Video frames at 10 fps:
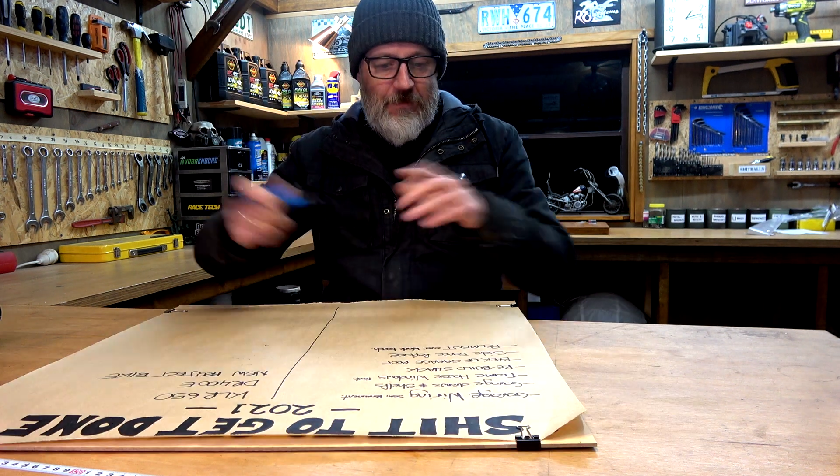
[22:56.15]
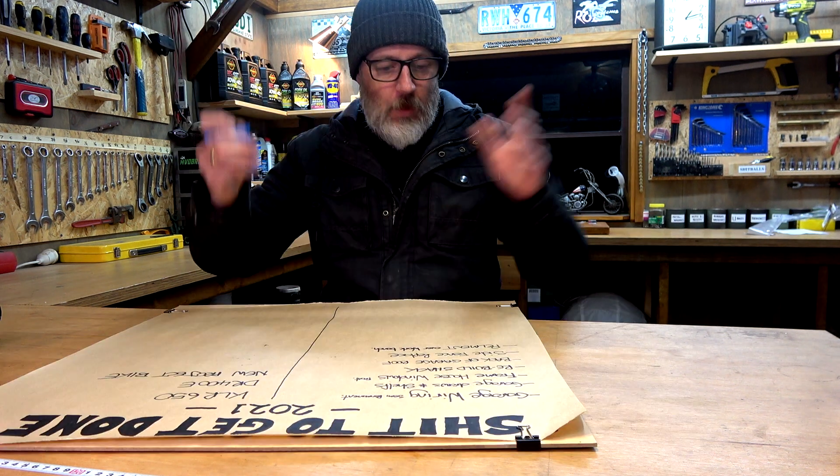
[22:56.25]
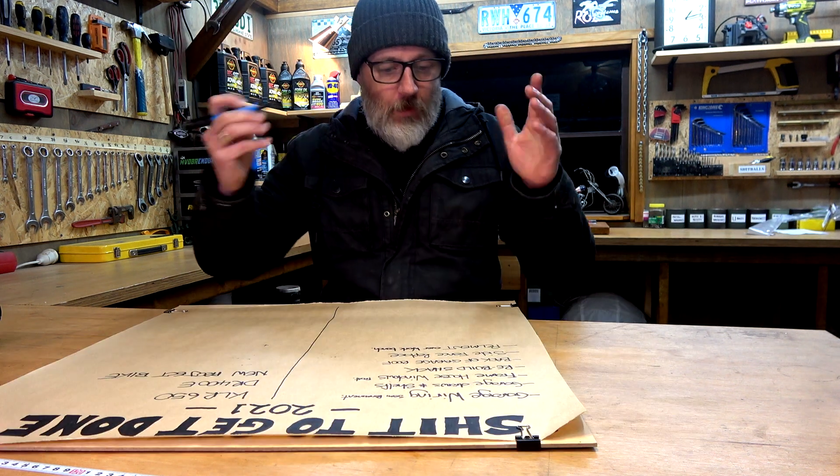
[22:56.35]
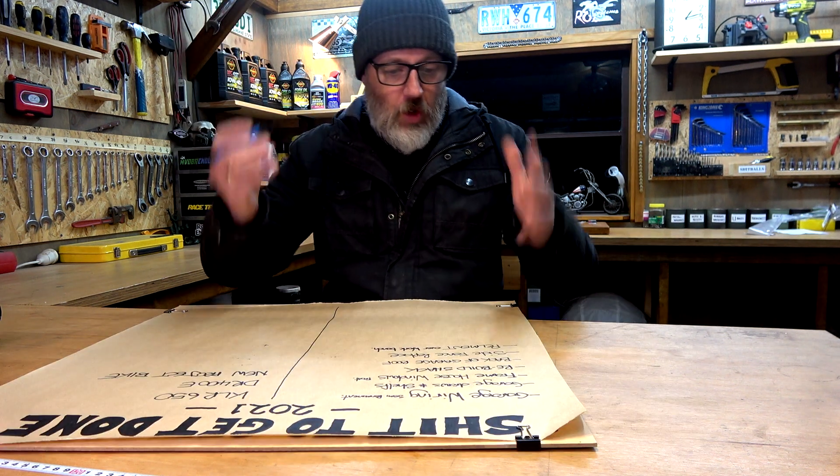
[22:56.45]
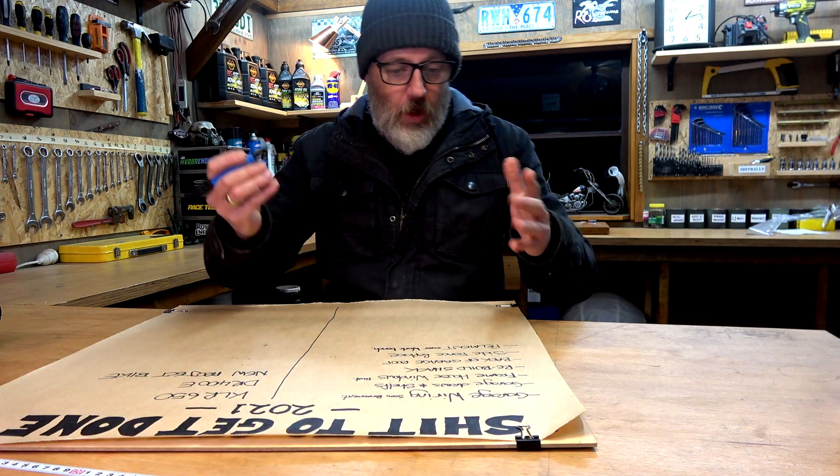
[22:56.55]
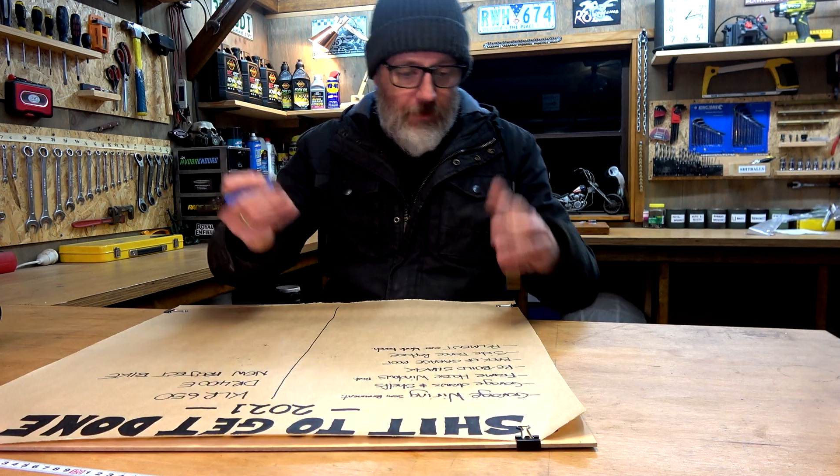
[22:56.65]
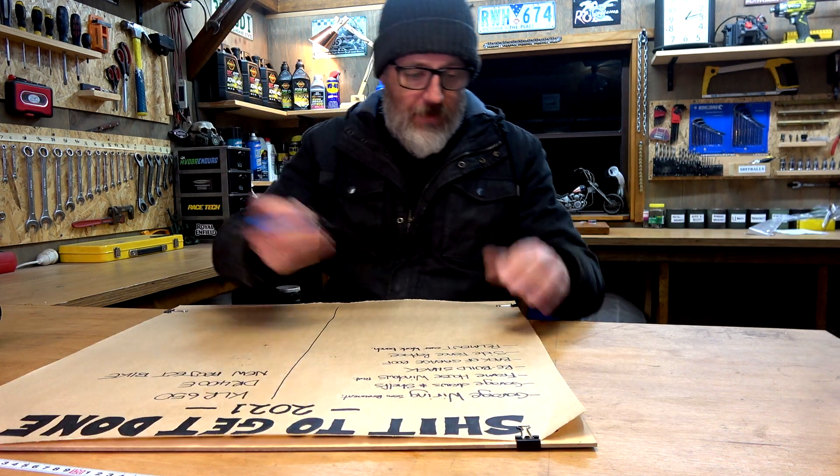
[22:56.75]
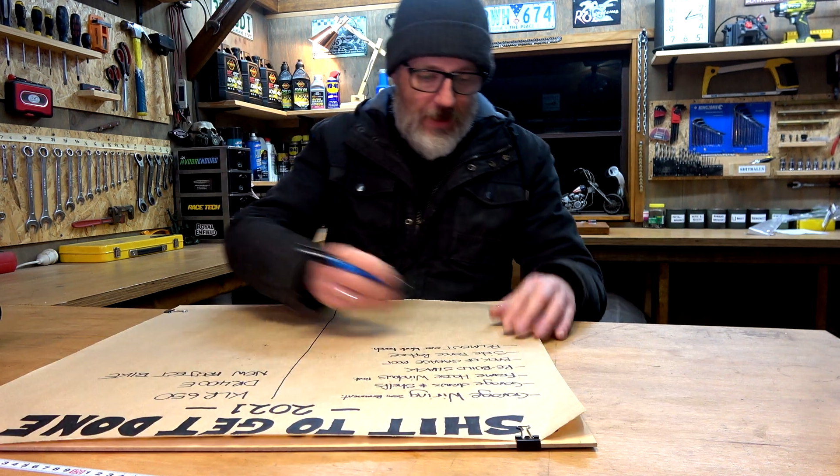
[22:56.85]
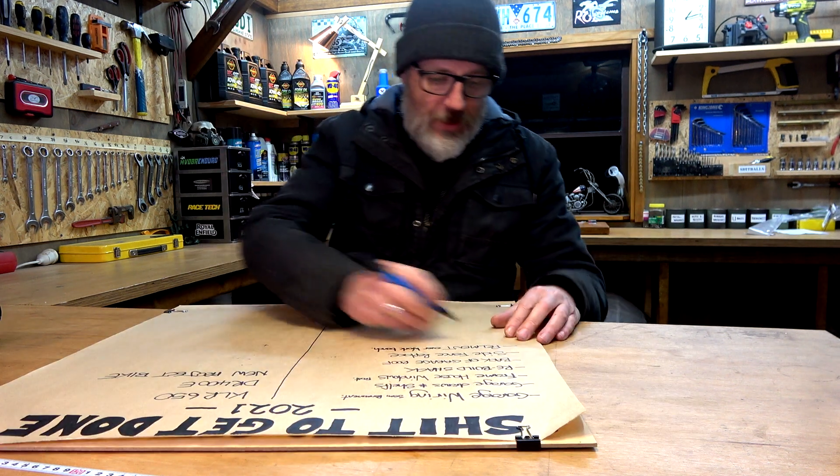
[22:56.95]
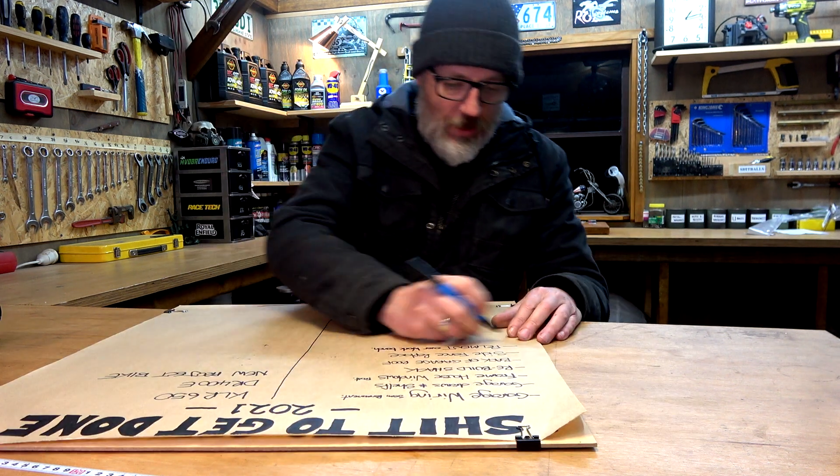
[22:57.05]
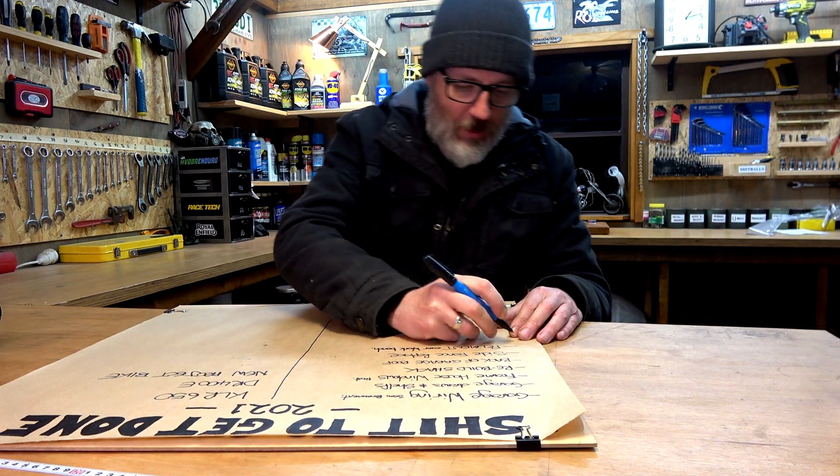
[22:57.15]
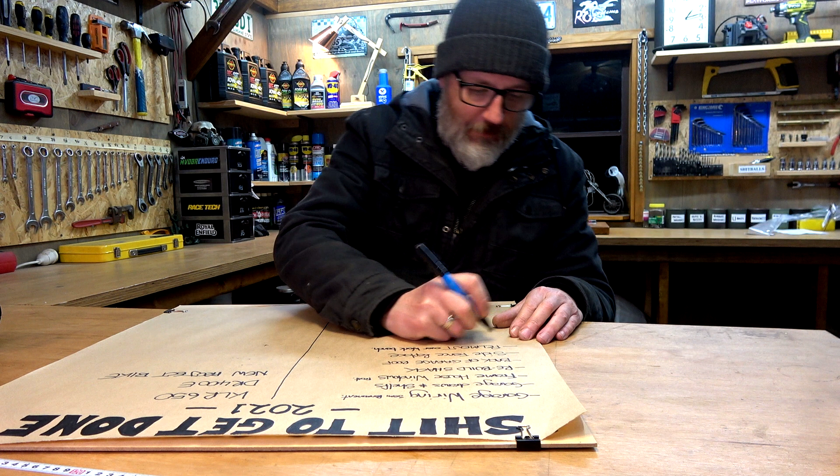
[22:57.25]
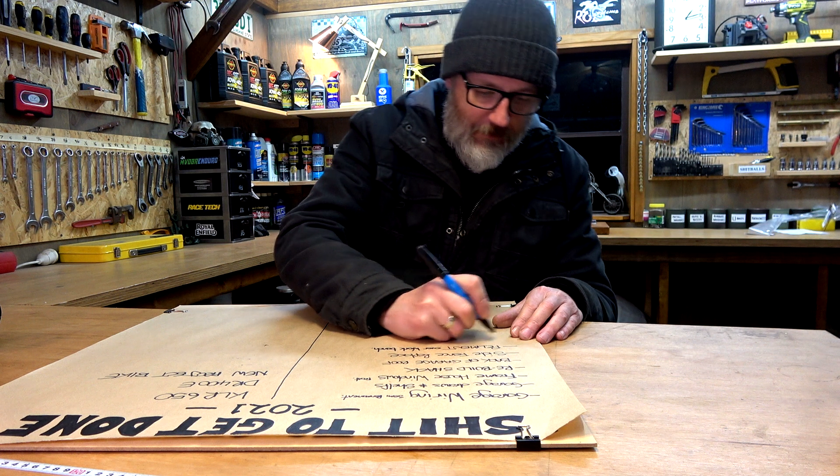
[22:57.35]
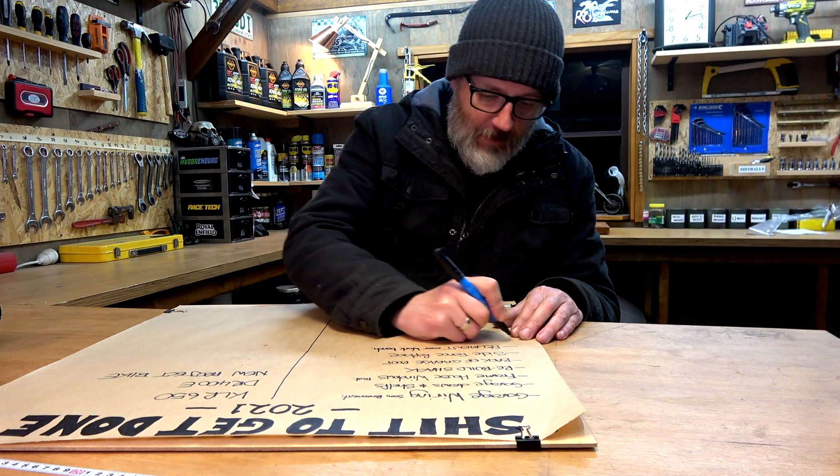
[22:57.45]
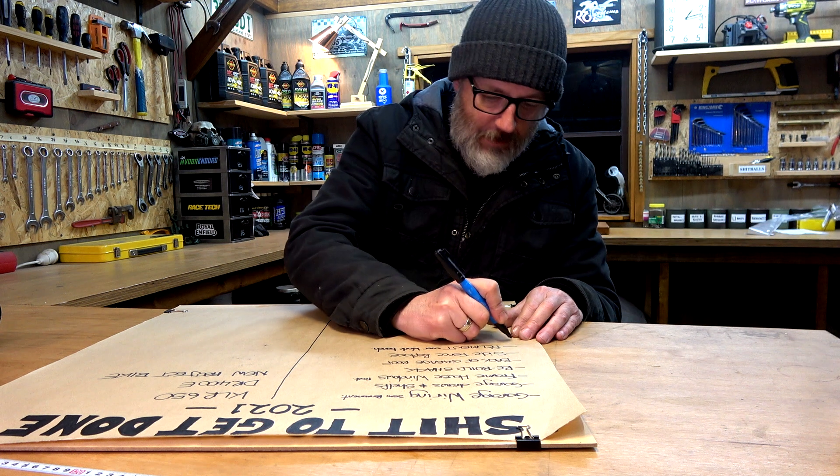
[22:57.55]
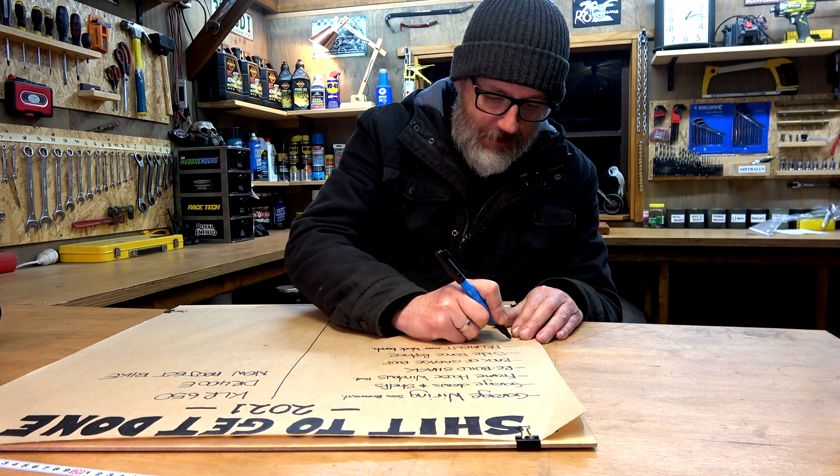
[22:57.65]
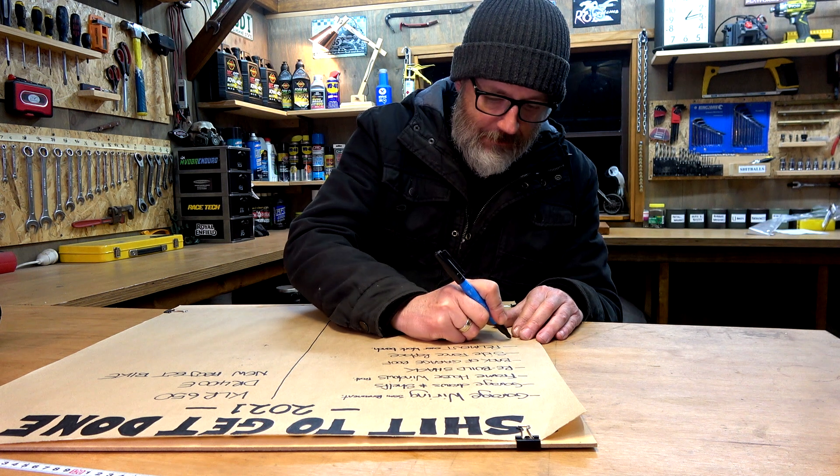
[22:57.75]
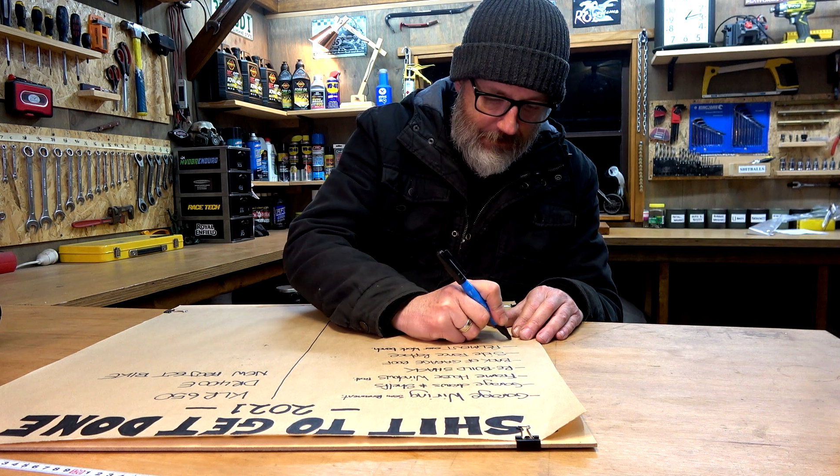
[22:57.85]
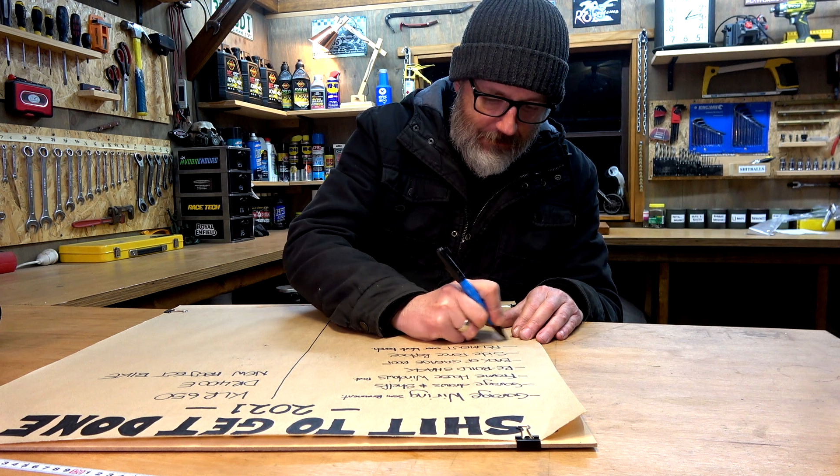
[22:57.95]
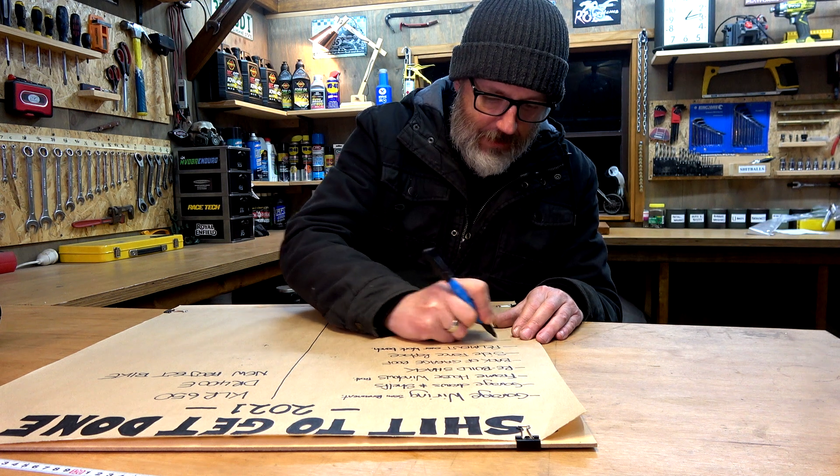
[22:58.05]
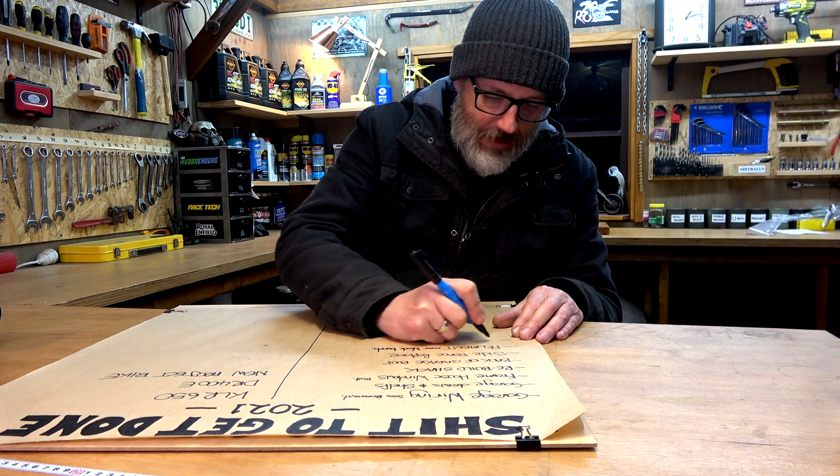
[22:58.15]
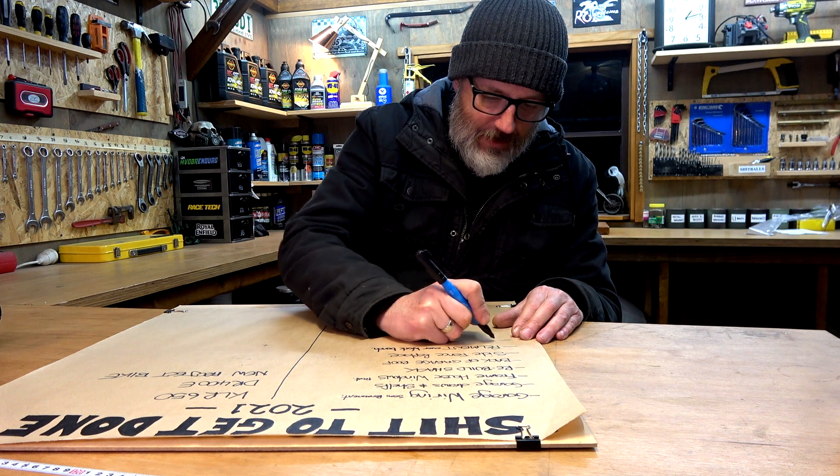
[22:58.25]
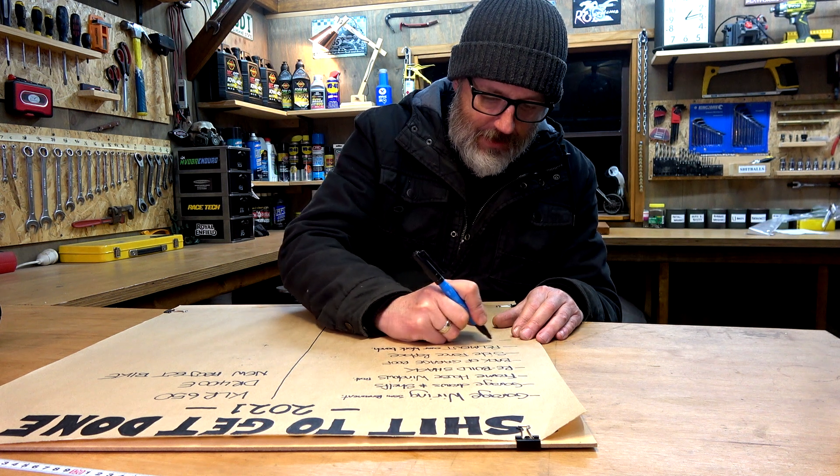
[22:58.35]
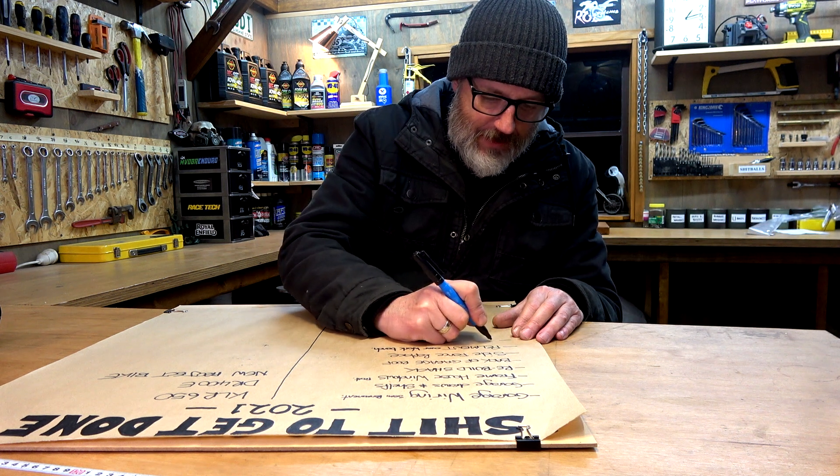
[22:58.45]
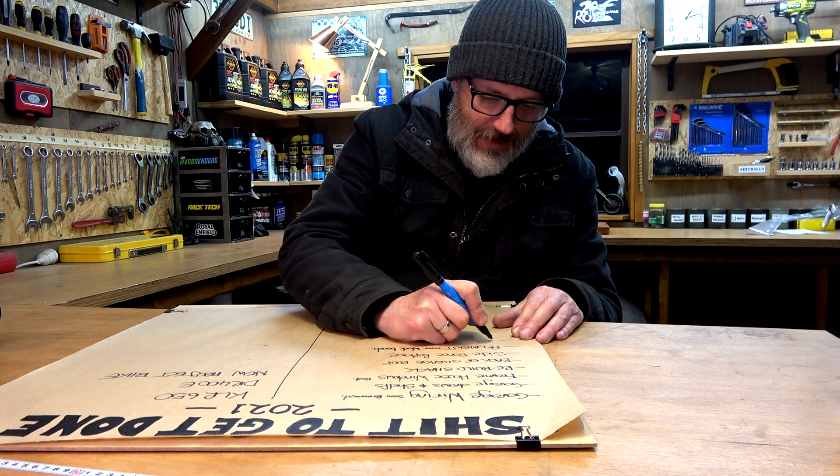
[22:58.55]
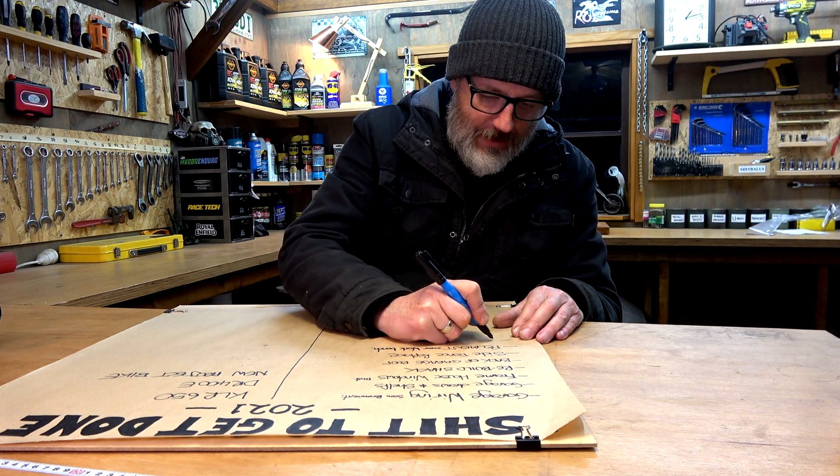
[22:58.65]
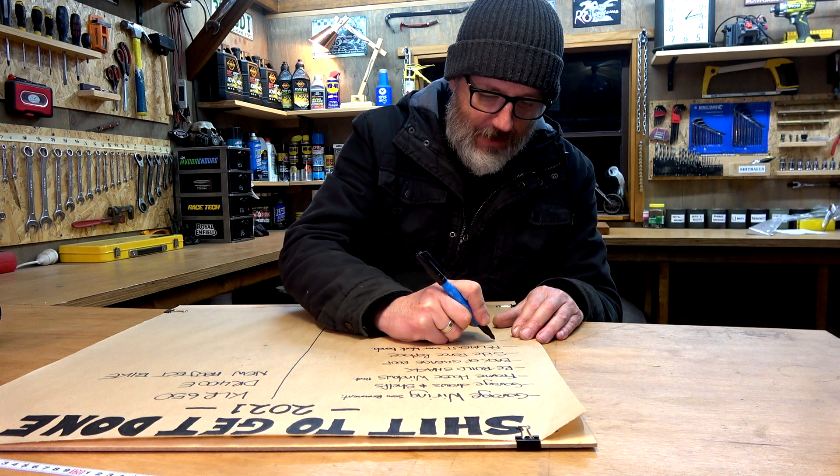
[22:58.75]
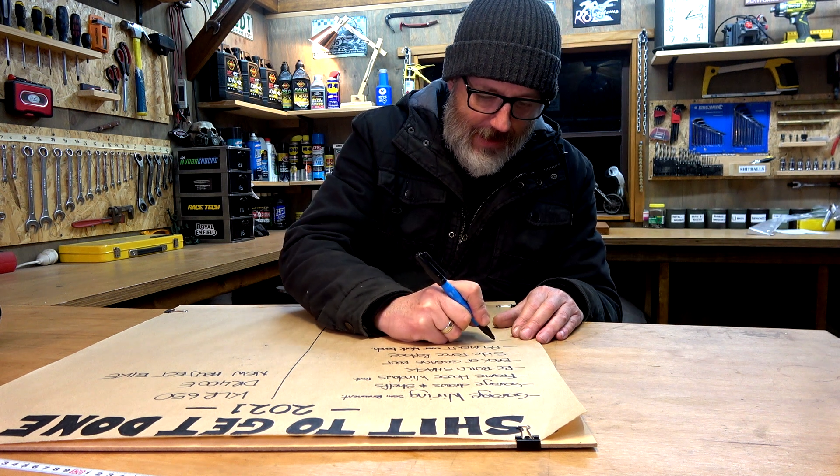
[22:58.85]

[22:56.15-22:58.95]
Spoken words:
We've got to finish off the